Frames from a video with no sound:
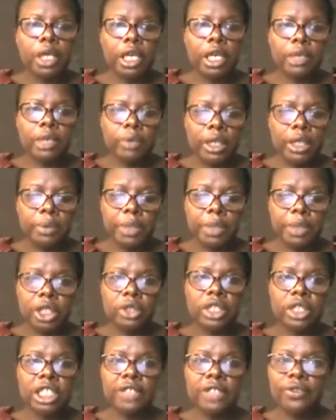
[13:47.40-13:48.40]
when the
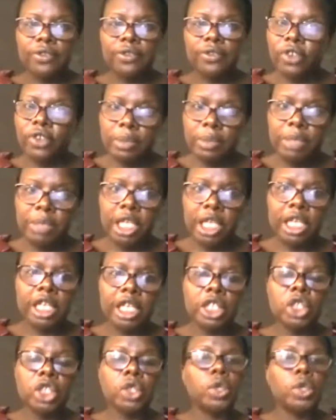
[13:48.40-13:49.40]
patient receives first
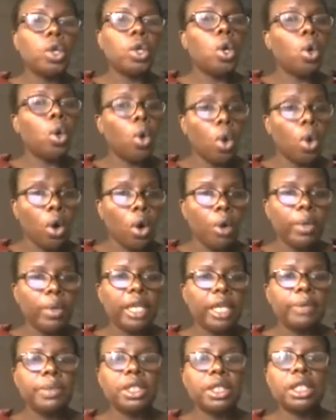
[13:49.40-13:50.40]
medication or when
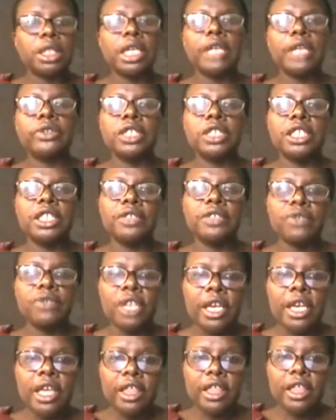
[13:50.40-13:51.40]
the patient receives
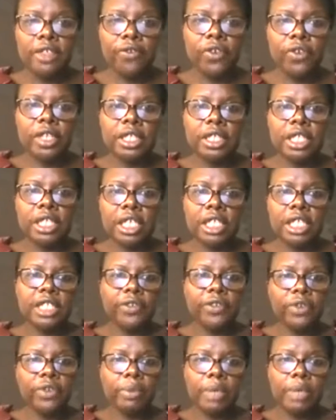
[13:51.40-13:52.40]
the first
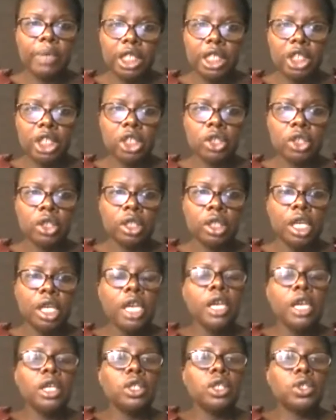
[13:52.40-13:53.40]
defibrillation.
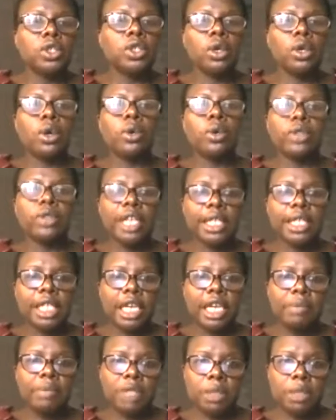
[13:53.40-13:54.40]
So that
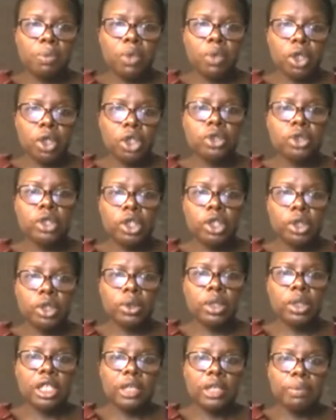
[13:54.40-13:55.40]
time is much
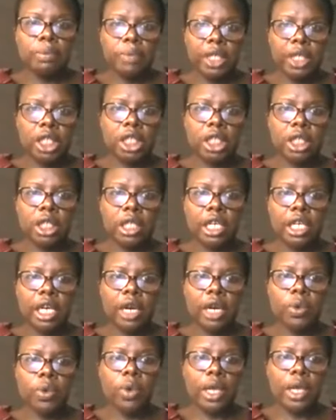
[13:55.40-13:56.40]
reduced in patient
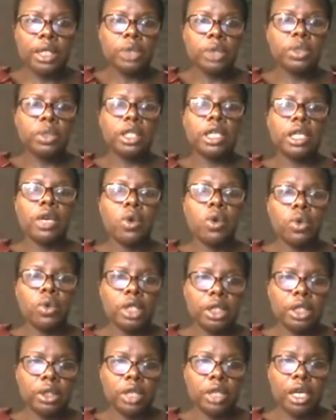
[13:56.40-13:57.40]
once the code
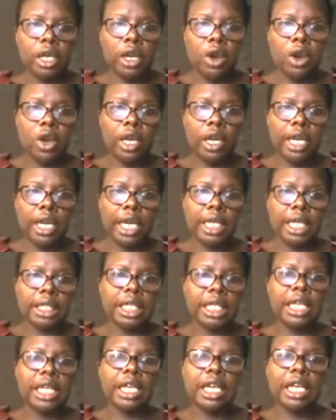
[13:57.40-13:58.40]
is
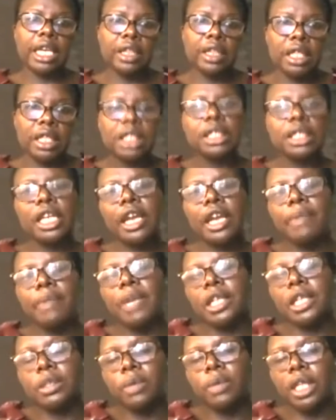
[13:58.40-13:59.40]
organized. And again, this time
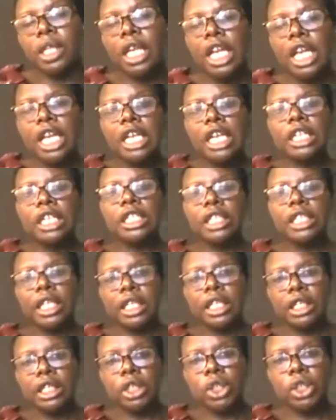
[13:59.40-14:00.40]
has been
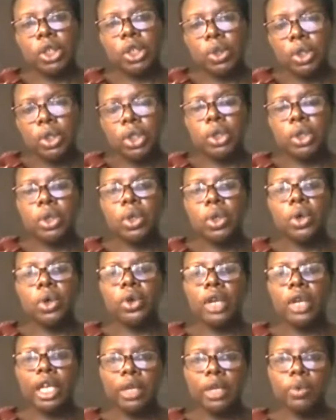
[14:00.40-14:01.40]
clearly shown to
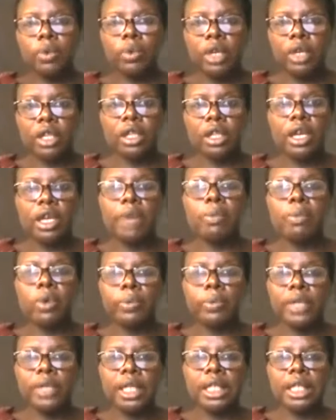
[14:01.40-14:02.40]
correlate with
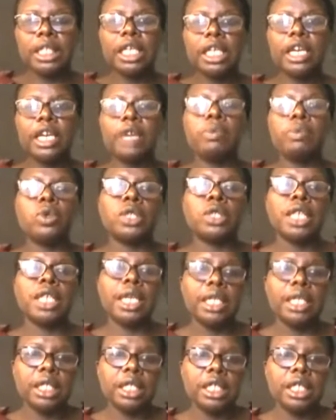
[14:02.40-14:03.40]
morbidity and
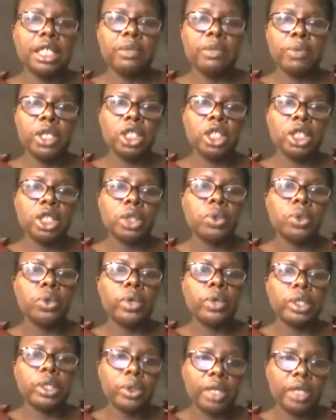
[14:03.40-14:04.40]
mortality in patients who go
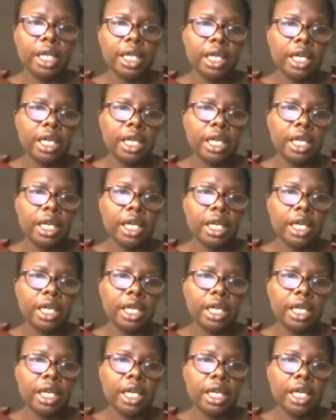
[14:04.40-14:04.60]
into cardiac